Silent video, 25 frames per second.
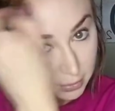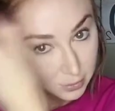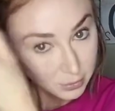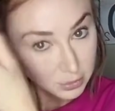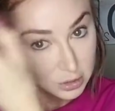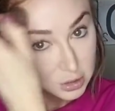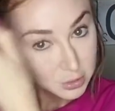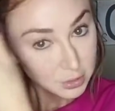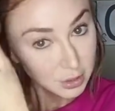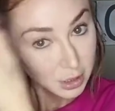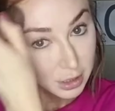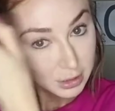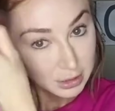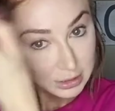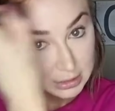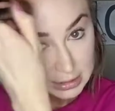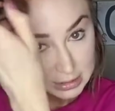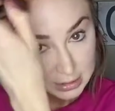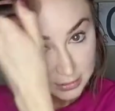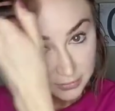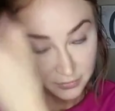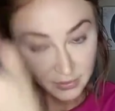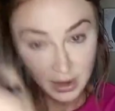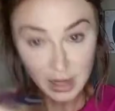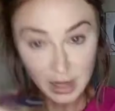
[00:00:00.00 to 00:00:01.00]
which we all
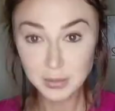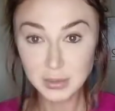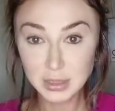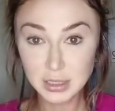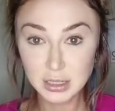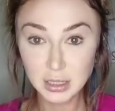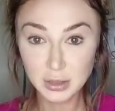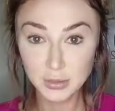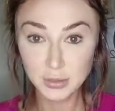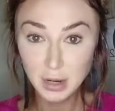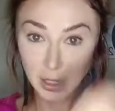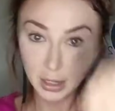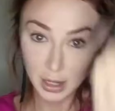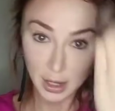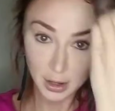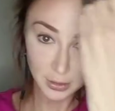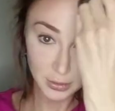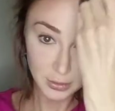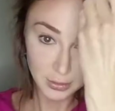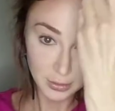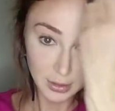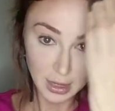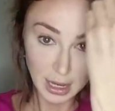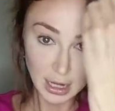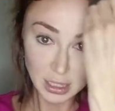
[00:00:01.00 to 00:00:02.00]
need some vitamin D right
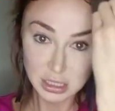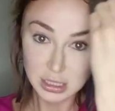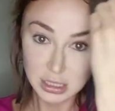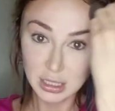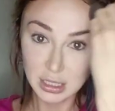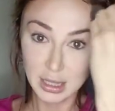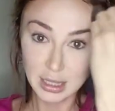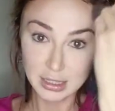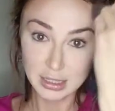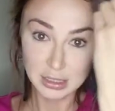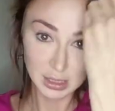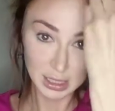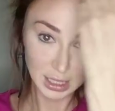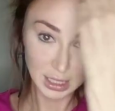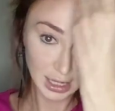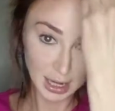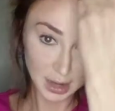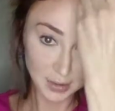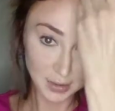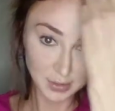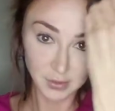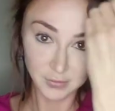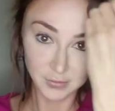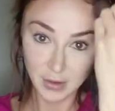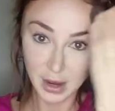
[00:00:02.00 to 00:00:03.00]
now. Actually, last week I
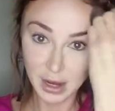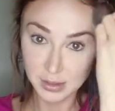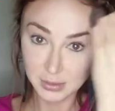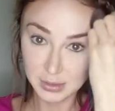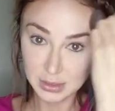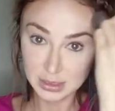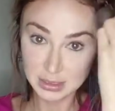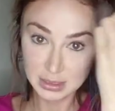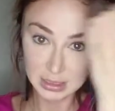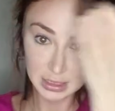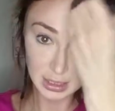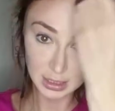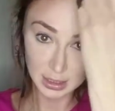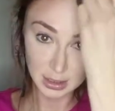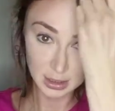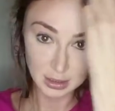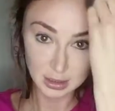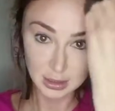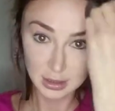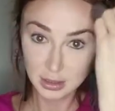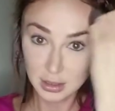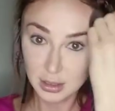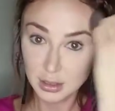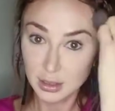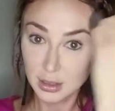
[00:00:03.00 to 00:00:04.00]
got my vitamin D
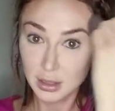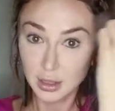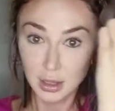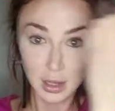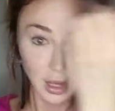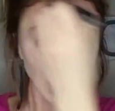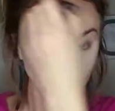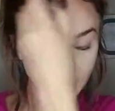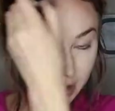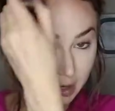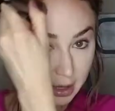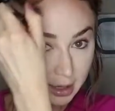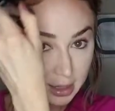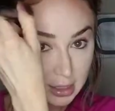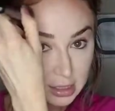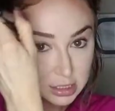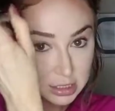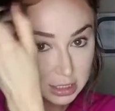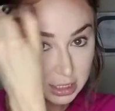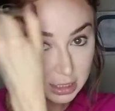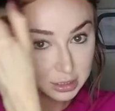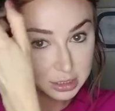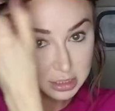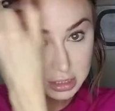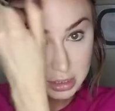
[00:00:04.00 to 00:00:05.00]

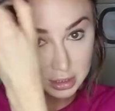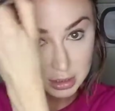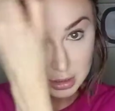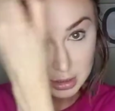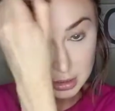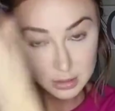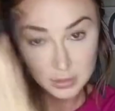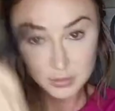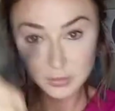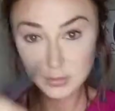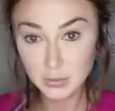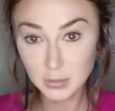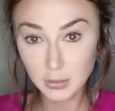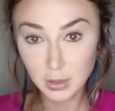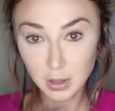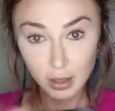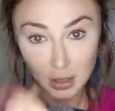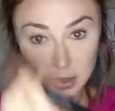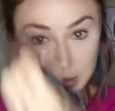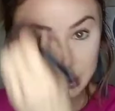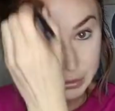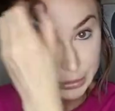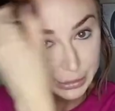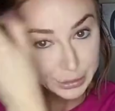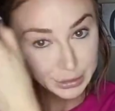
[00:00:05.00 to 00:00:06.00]
injection
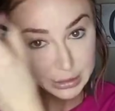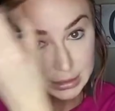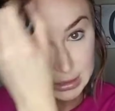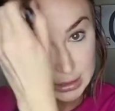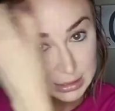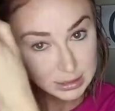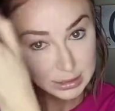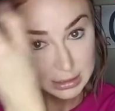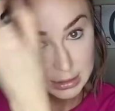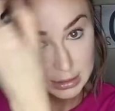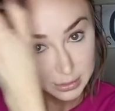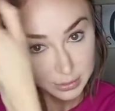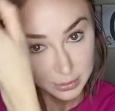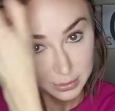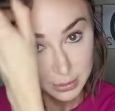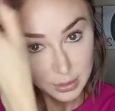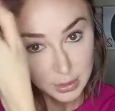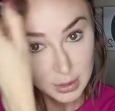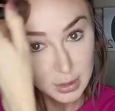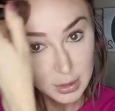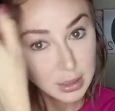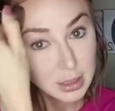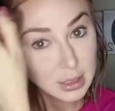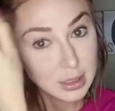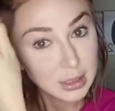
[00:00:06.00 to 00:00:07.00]
because
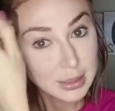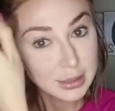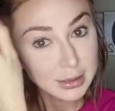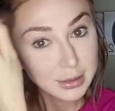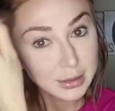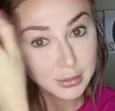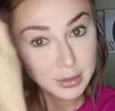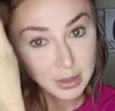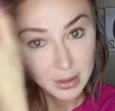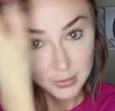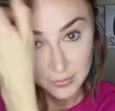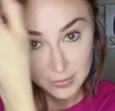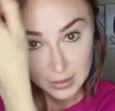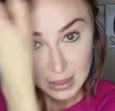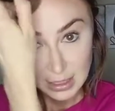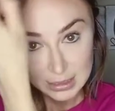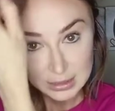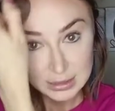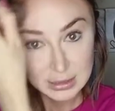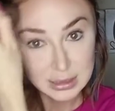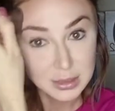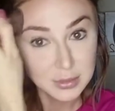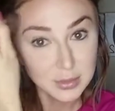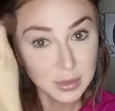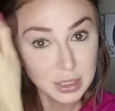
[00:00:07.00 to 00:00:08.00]
we have
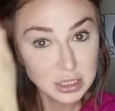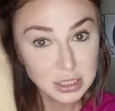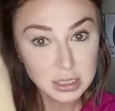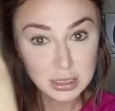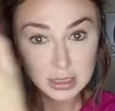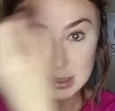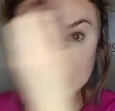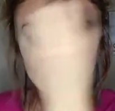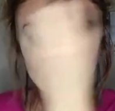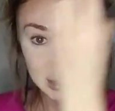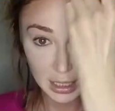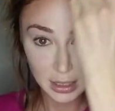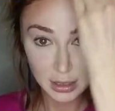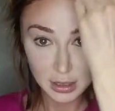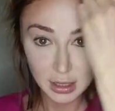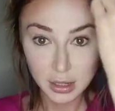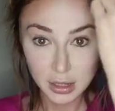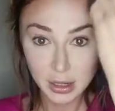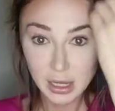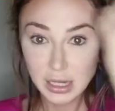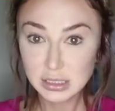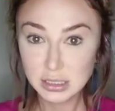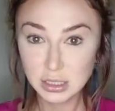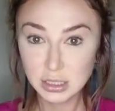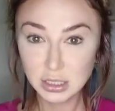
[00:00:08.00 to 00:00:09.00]
not seen much of the sun.
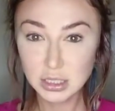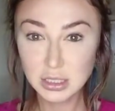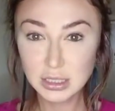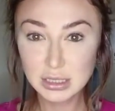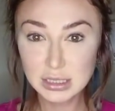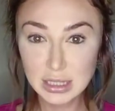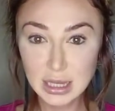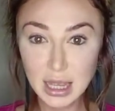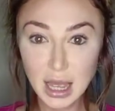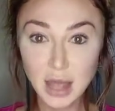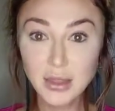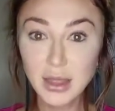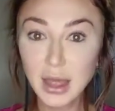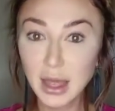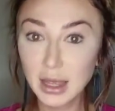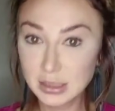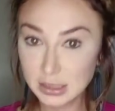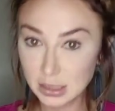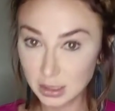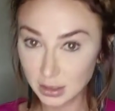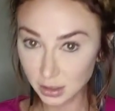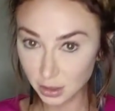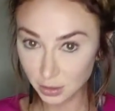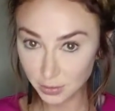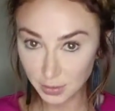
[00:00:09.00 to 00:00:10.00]
Okay, so do you see how that
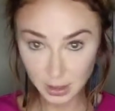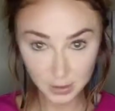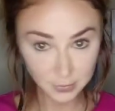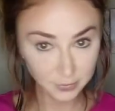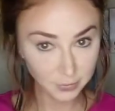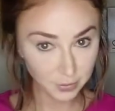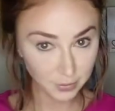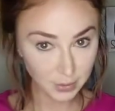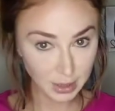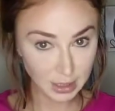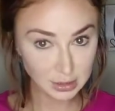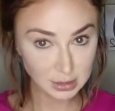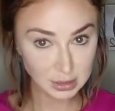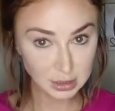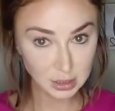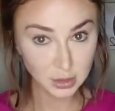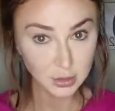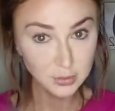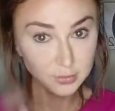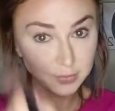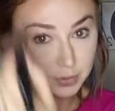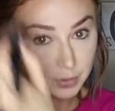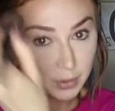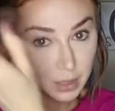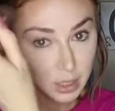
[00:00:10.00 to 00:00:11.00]
has a little bit of a red
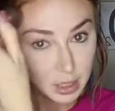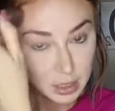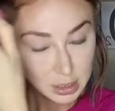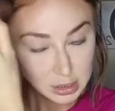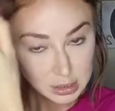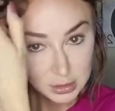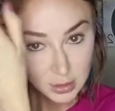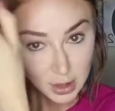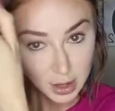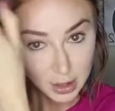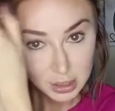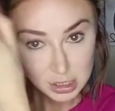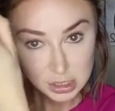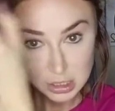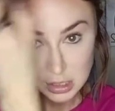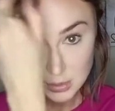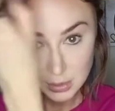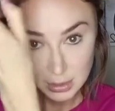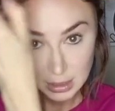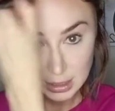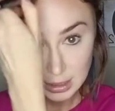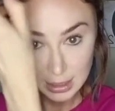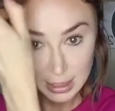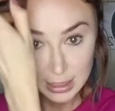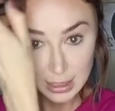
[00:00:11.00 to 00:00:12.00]
tone? So I actually
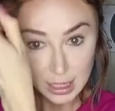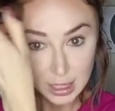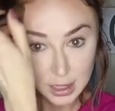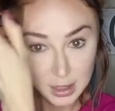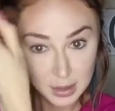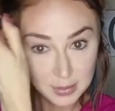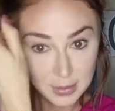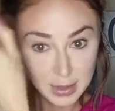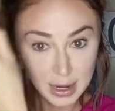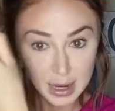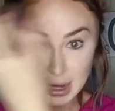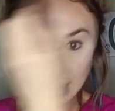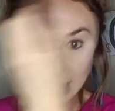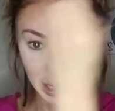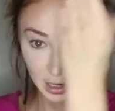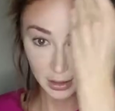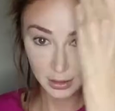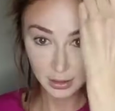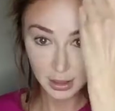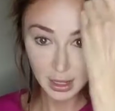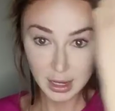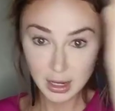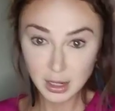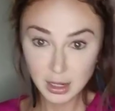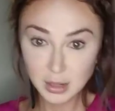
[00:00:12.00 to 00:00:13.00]
really like it in my
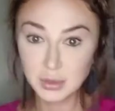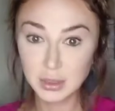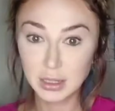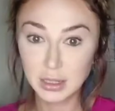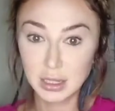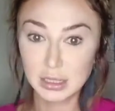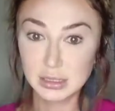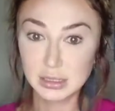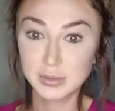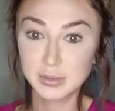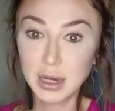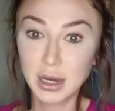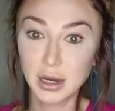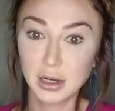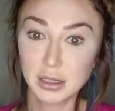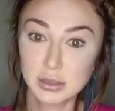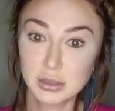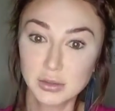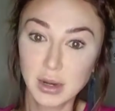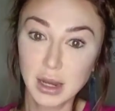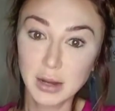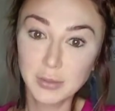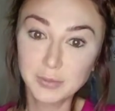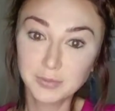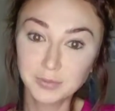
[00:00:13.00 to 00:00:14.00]
hairline because my hair
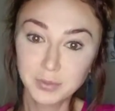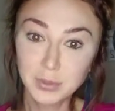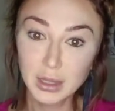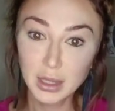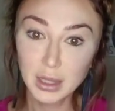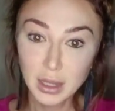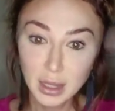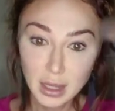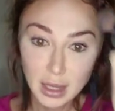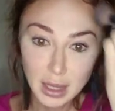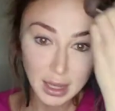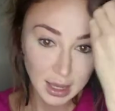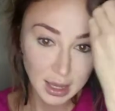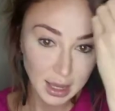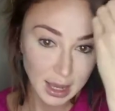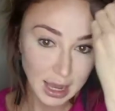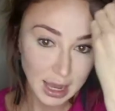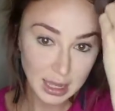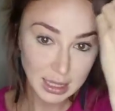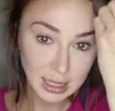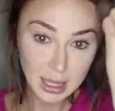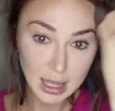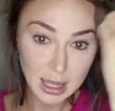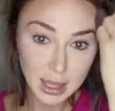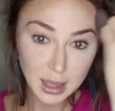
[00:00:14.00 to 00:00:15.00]
is red.
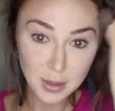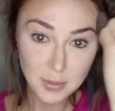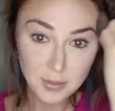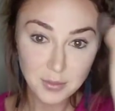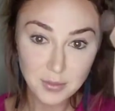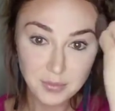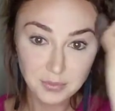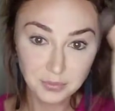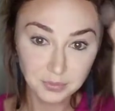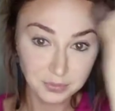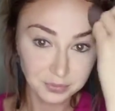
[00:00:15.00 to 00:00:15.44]
Hey, Kim.